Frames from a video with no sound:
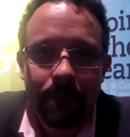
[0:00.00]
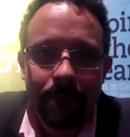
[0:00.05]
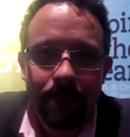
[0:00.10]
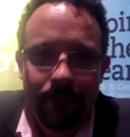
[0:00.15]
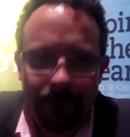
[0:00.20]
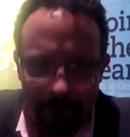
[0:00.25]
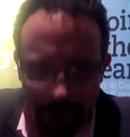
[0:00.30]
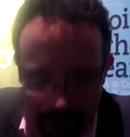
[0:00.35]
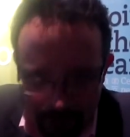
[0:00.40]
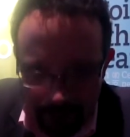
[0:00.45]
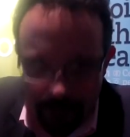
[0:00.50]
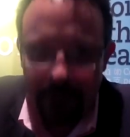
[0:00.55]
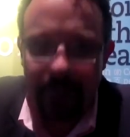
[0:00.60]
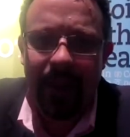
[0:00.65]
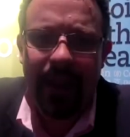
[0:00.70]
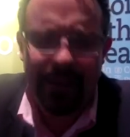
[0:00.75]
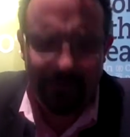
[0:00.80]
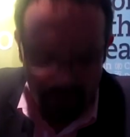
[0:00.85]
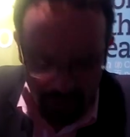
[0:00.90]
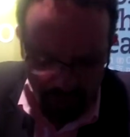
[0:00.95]
yourself?
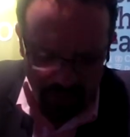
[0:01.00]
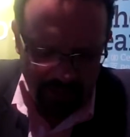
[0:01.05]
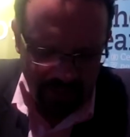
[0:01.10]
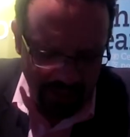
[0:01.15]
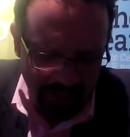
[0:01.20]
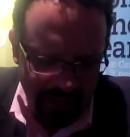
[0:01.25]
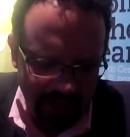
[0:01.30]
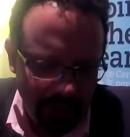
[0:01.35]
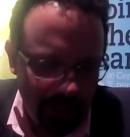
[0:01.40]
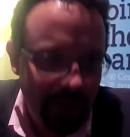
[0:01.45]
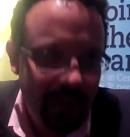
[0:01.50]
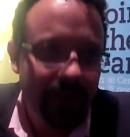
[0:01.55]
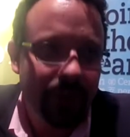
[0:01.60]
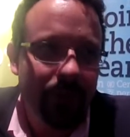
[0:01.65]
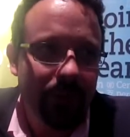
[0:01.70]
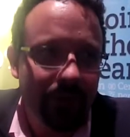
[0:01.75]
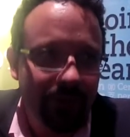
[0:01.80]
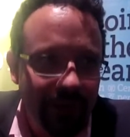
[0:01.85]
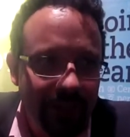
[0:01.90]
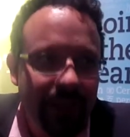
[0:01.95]
Absolutely, yeah. We,
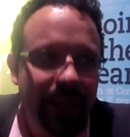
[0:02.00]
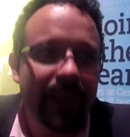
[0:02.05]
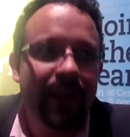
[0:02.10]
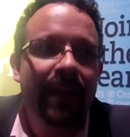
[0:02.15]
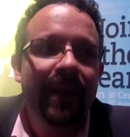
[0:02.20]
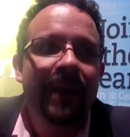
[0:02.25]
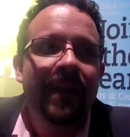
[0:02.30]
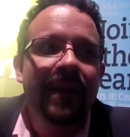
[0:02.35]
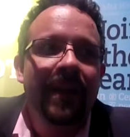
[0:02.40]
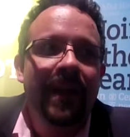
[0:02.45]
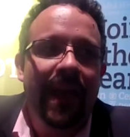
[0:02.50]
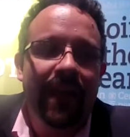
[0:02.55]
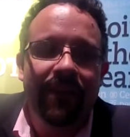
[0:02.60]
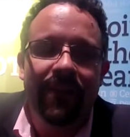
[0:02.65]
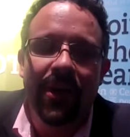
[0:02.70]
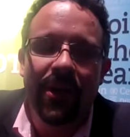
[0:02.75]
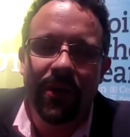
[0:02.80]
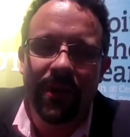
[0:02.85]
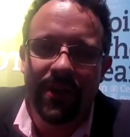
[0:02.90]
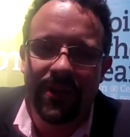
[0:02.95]
we really,
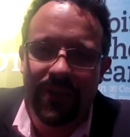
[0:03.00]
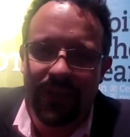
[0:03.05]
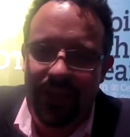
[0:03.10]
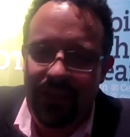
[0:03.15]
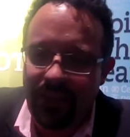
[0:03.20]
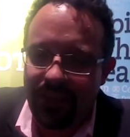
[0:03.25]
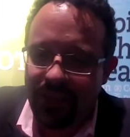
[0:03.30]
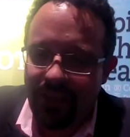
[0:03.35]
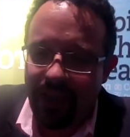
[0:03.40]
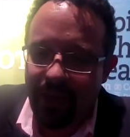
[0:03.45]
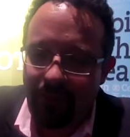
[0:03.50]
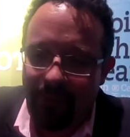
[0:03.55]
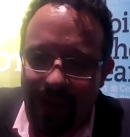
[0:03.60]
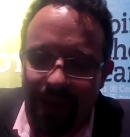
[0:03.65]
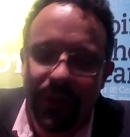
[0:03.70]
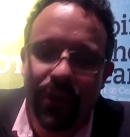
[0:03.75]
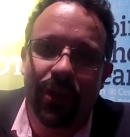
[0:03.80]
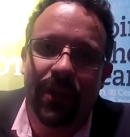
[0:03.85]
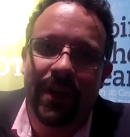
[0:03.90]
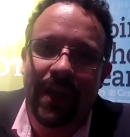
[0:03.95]
Evernote is, is uh, my
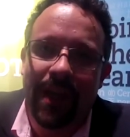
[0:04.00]
third